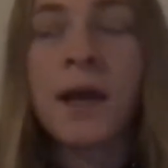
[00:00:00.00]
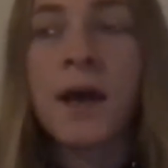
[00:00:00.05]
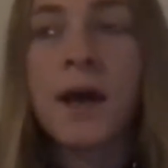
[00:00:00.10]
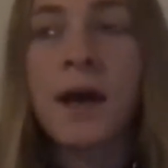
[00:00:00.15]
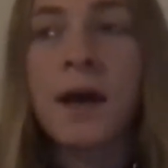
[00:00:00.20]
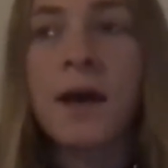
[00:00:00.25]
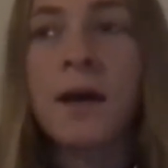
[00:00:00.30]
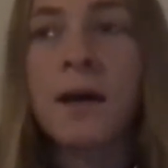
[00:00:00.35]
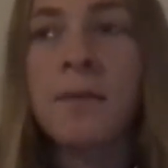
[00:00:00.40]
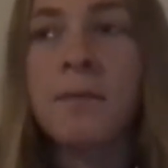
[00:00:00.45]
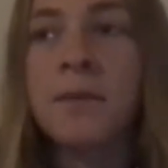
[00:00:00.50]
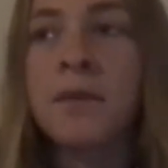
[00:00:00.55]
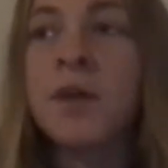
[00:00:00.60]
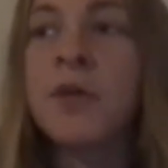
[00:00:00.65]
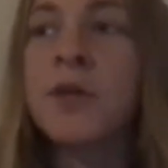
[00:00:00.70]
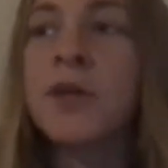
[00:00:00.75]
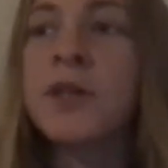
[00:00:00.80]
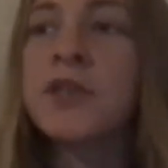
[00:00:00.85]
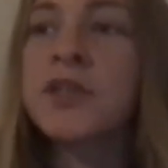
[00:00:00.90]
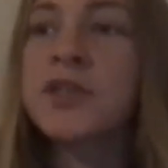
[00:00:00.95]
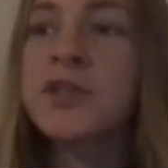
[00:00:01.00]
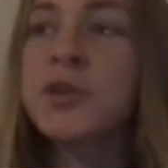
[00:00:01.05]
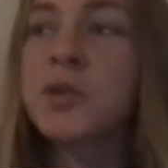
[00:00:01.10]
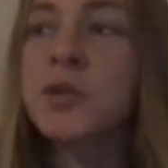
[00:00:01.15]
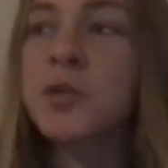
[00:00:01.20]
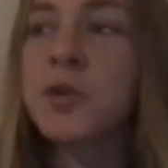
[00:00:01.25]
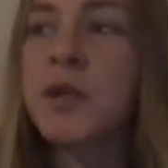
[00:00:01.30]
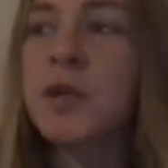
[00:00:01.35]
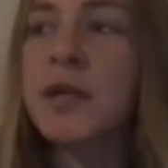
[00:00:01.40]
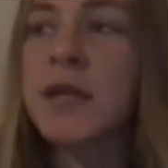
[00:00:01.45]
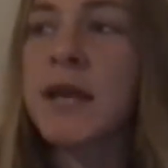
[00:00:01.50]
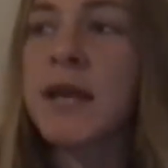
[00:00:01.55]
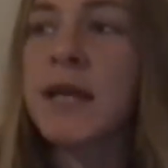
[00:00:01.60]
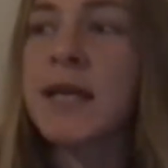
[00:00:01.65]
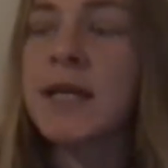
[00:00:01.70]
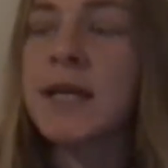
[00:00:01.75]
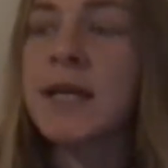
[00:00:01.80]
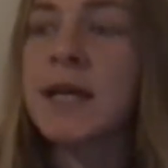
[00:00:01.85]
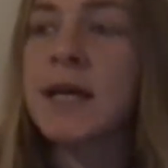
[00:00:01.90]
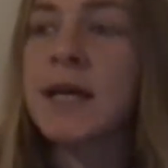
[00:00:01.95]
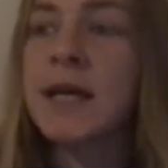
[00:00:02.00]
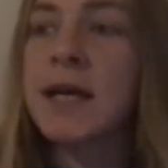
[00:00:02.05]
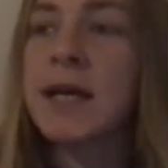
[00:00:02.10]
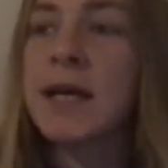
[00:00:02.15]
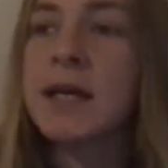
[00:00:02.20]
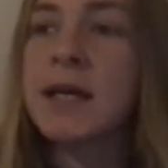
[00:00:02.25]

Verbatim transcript: Um, you know, and it's just cool to like uh,